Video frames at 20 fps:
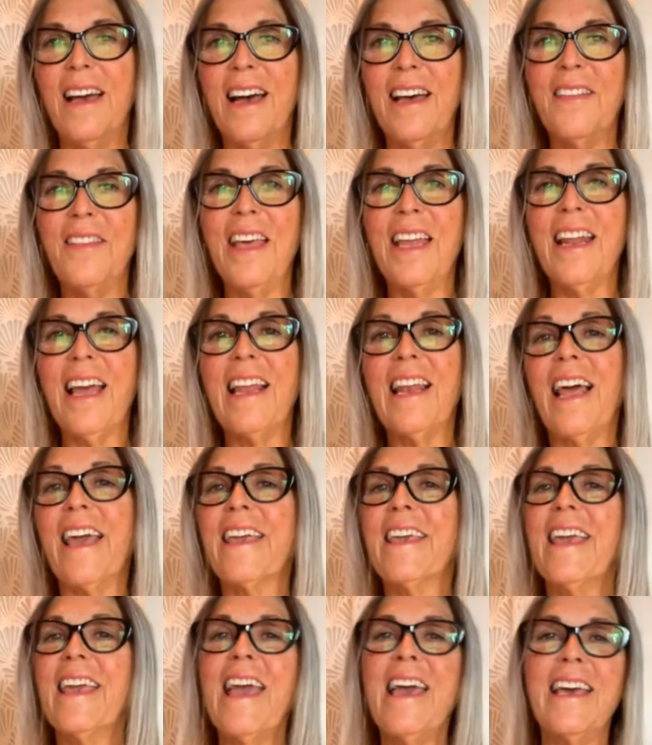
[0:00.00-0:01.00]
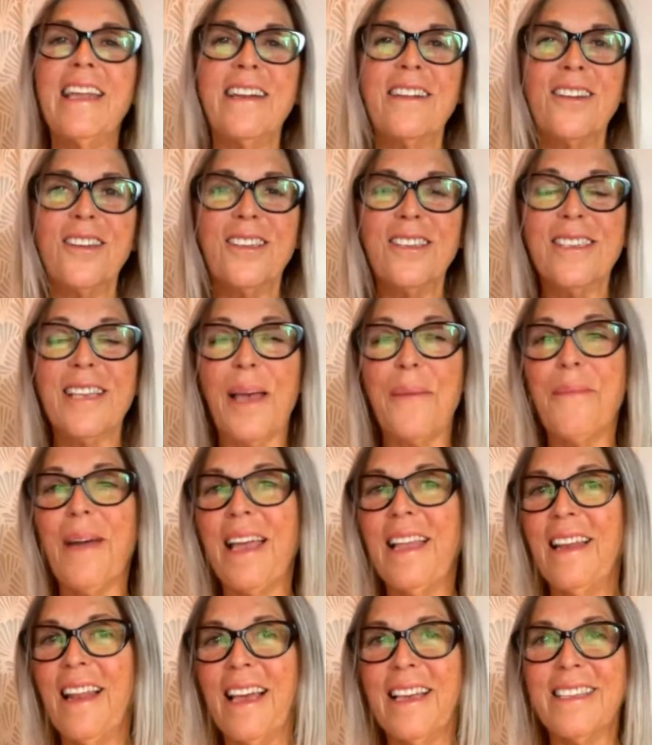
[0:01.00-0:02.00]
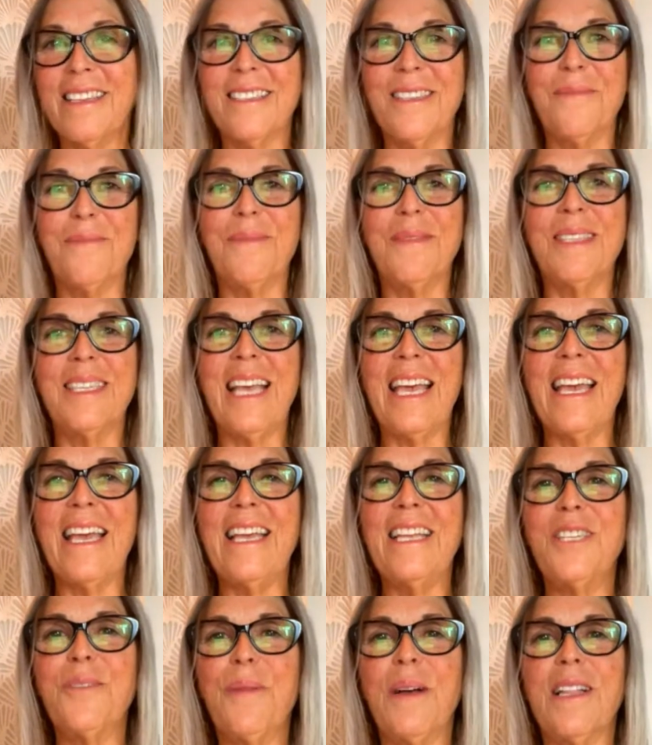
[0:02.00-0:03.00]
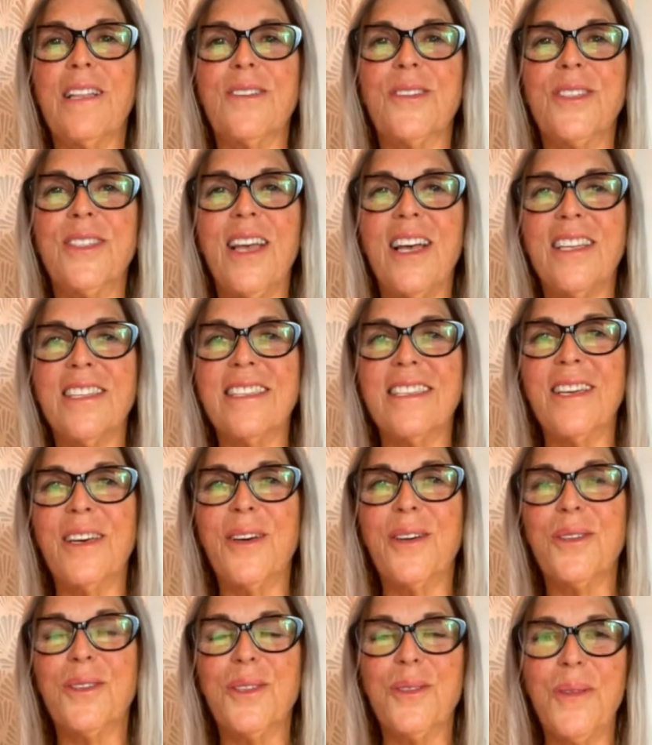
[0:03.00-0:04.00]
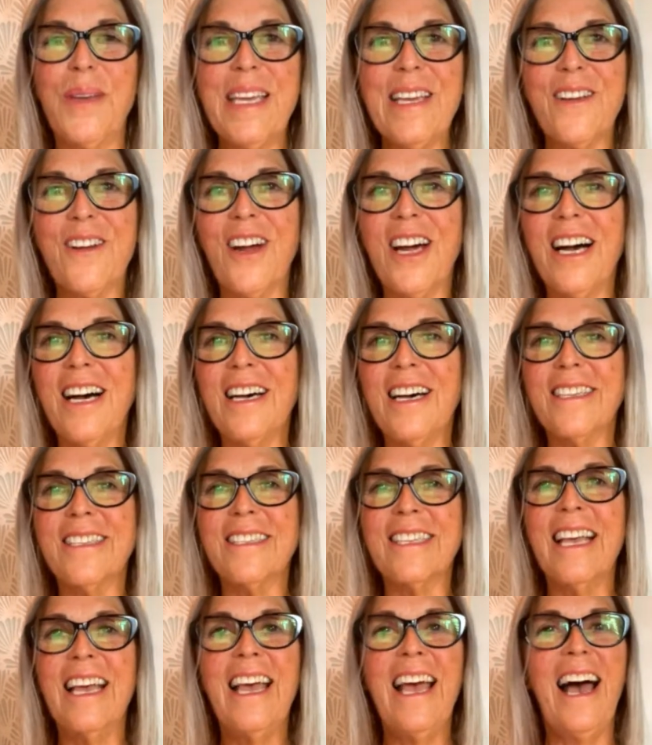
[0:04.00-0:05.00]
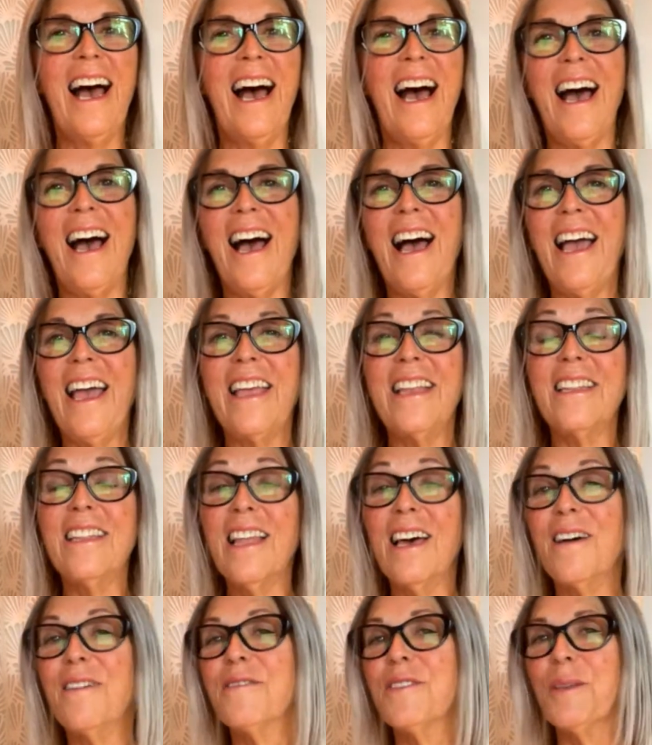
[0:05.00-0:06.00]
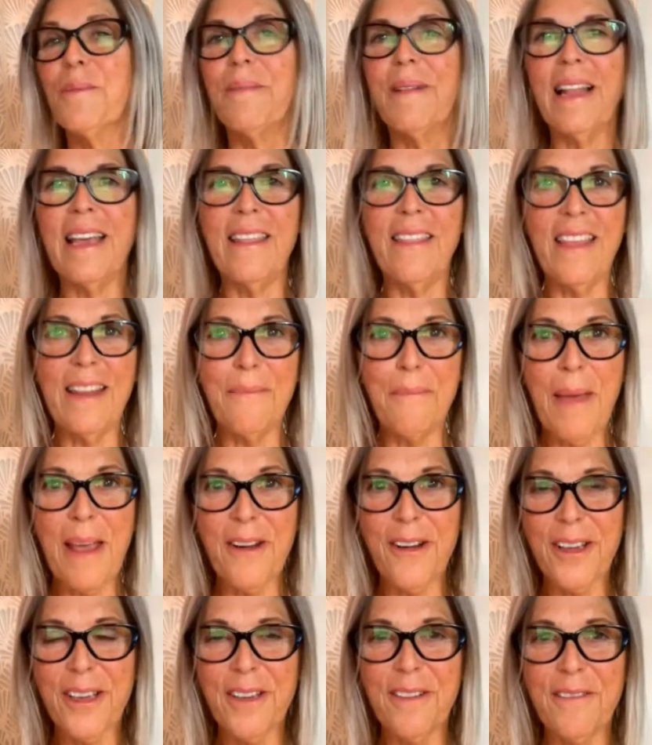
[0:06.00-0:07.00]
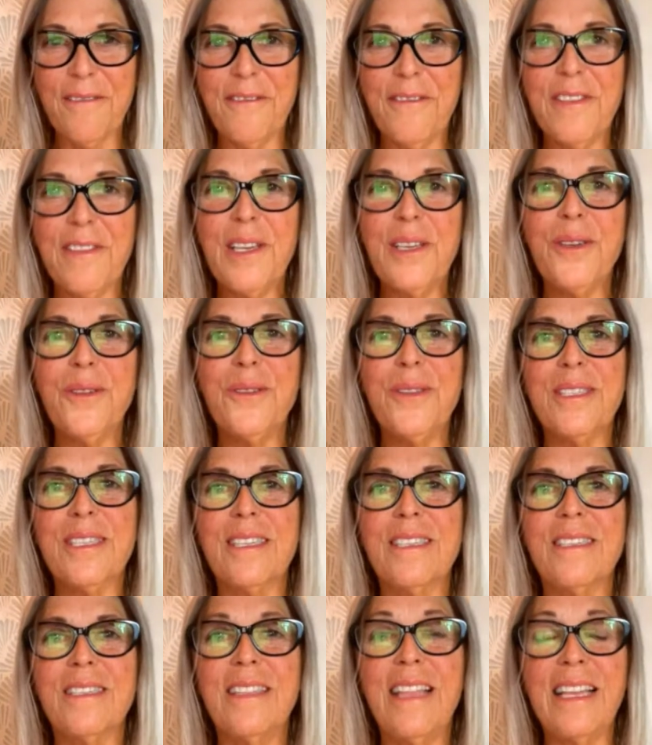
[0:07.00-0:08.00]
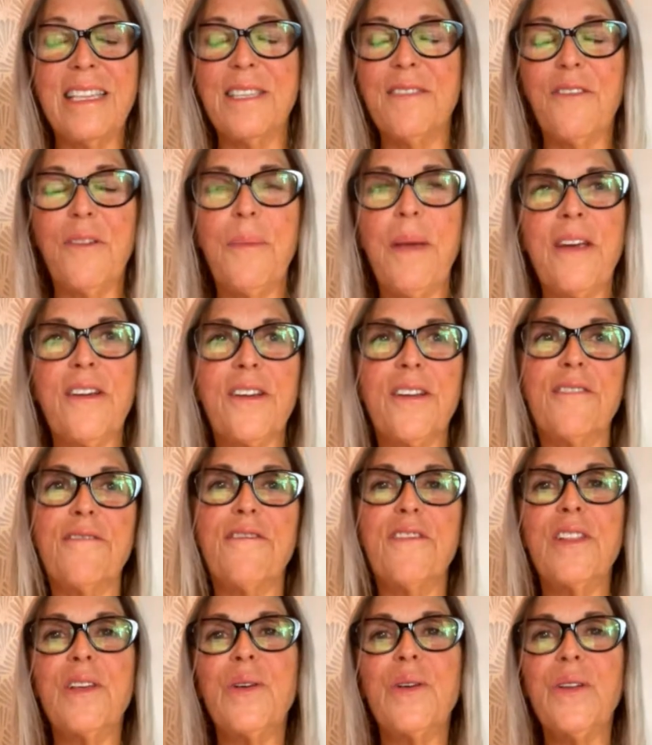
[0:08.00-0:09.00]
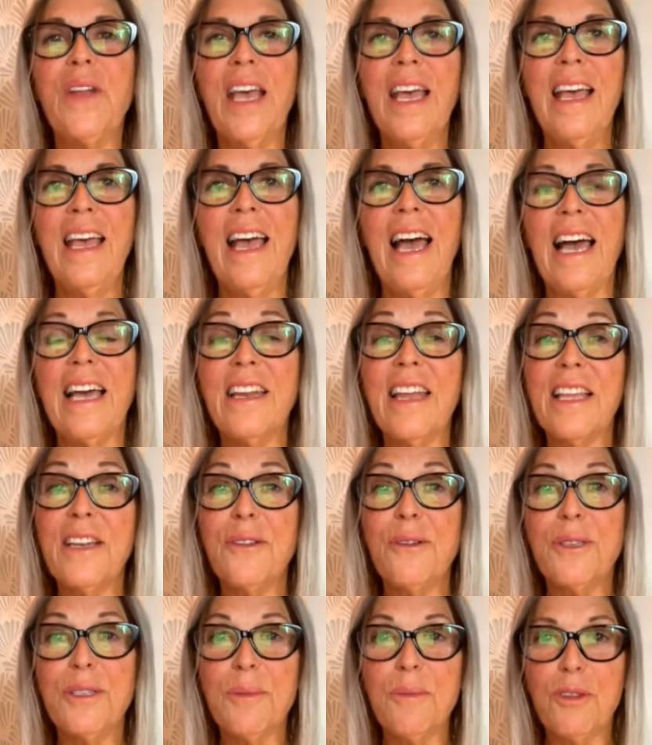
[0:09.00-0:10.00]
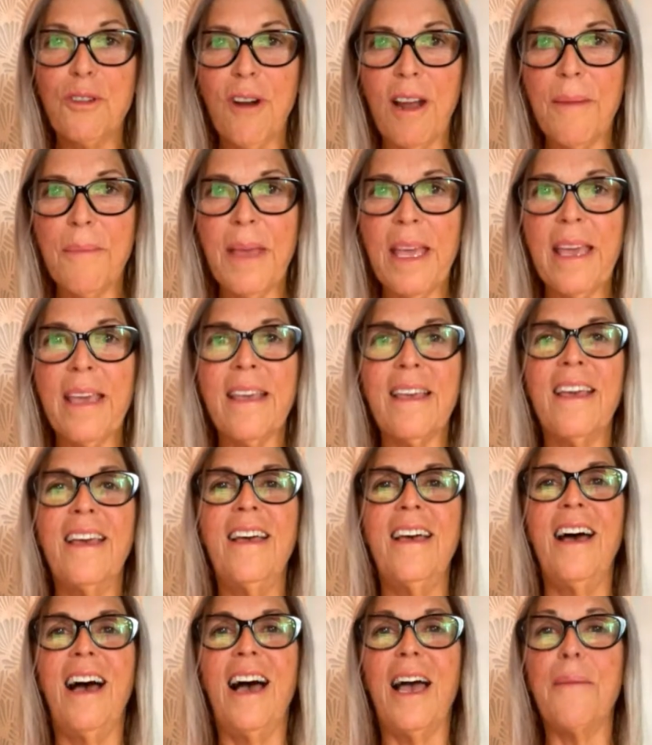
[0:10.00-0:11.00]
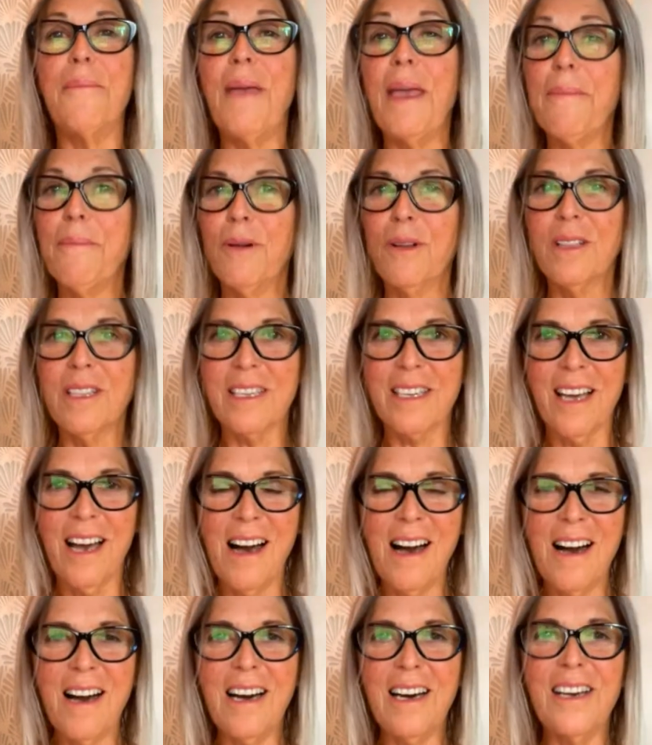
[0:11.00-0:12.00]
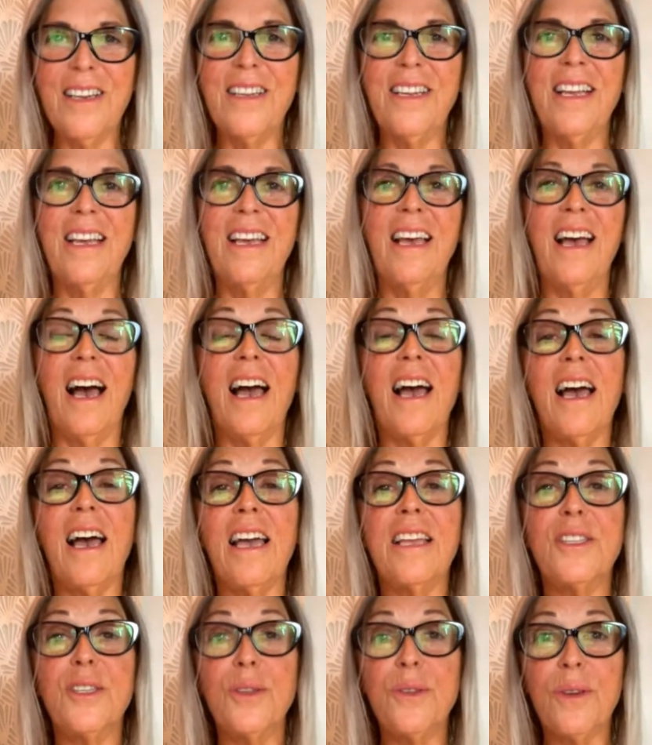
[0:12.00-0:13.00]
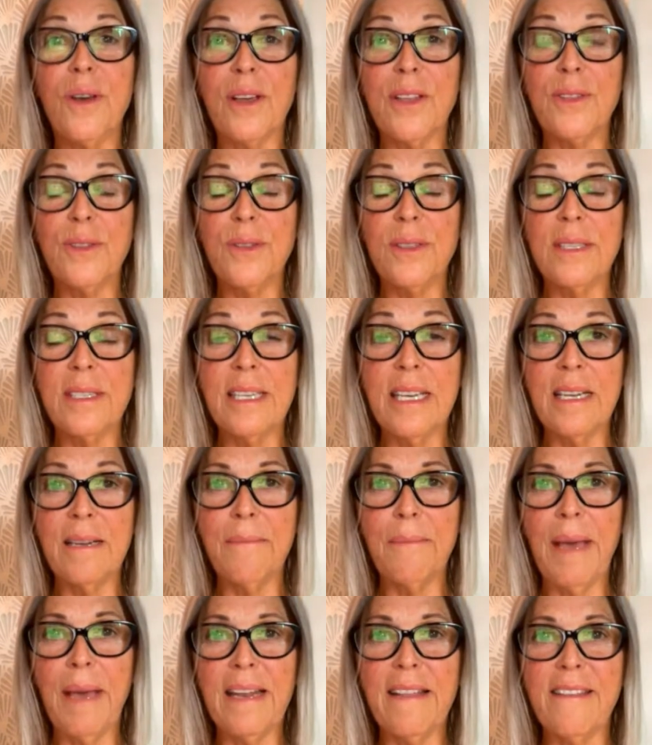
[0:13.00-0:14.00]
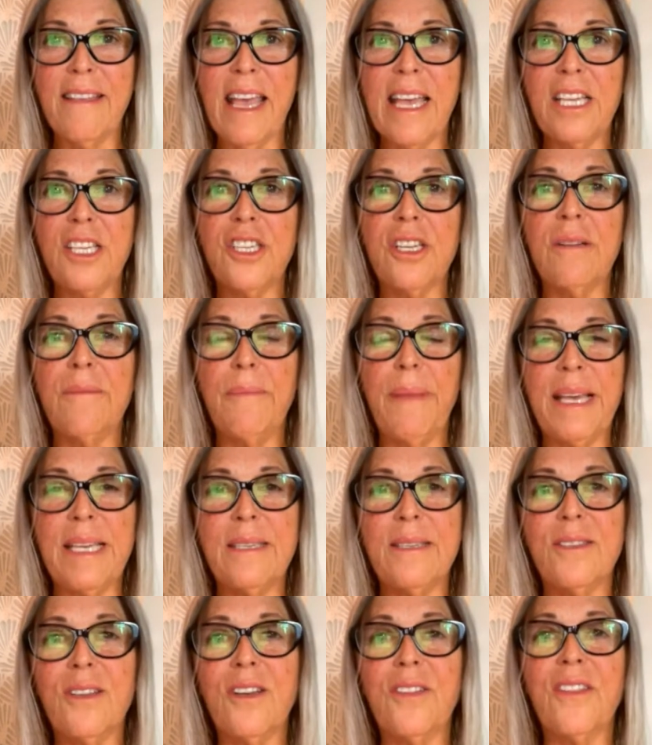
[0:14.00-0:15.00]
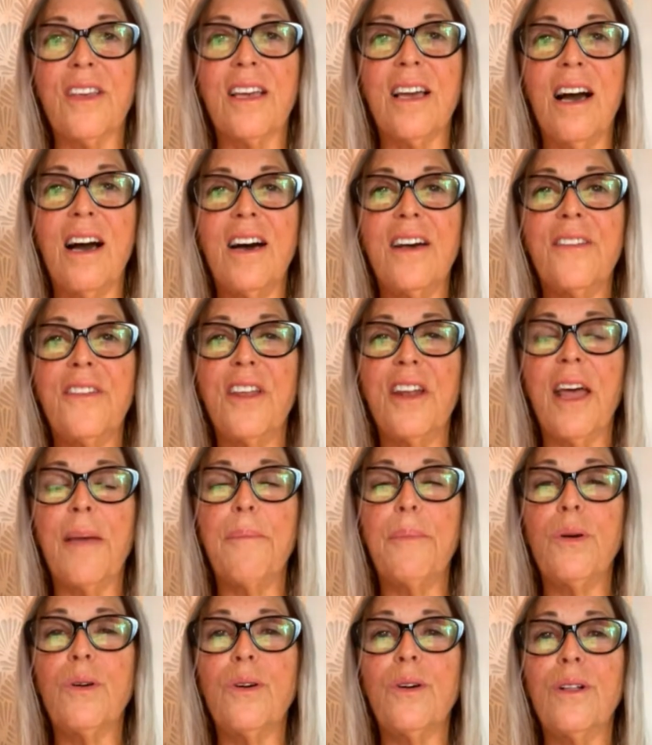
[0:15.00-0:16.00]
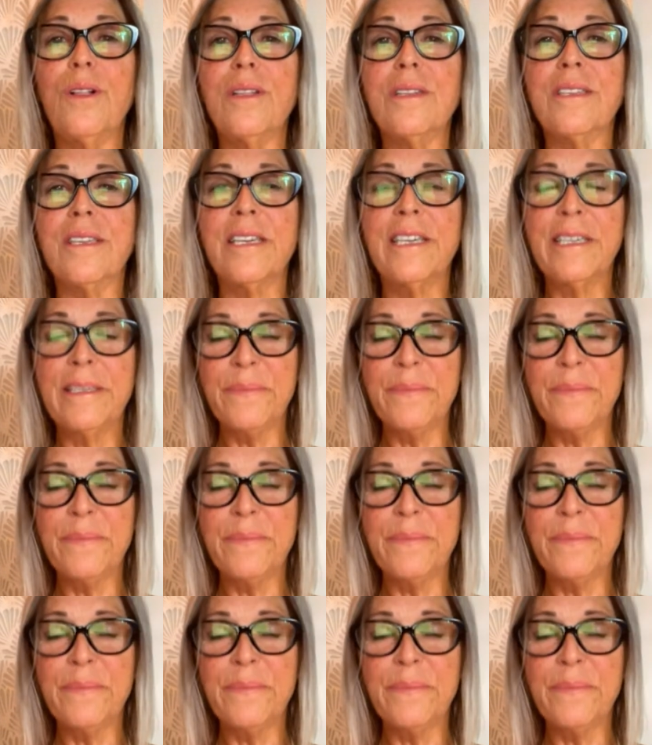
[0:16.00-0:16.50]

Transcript: And then I light candles. I might light some sage, Palo Santo, sweetgrass. I love to play the American flute, Native American flute, and I do some drumming. I may pull a card. I do sit in meditation based on the card that I pulled.